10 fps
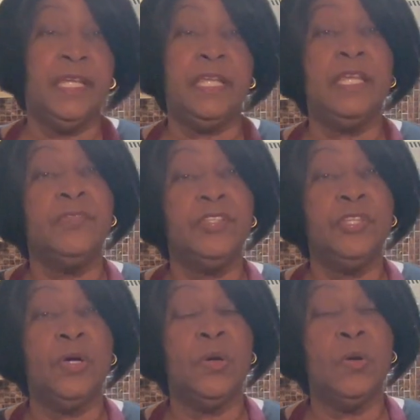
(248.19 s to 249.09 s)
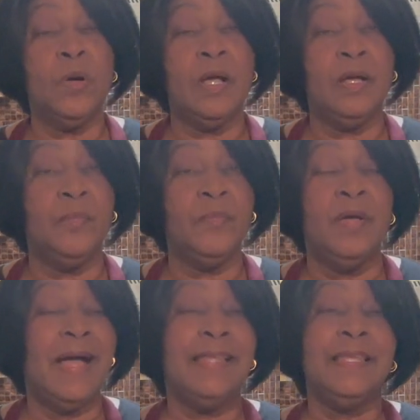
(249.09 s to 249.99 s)
even though
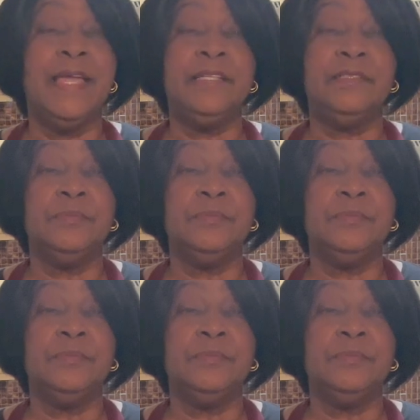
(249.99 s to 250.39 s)
I like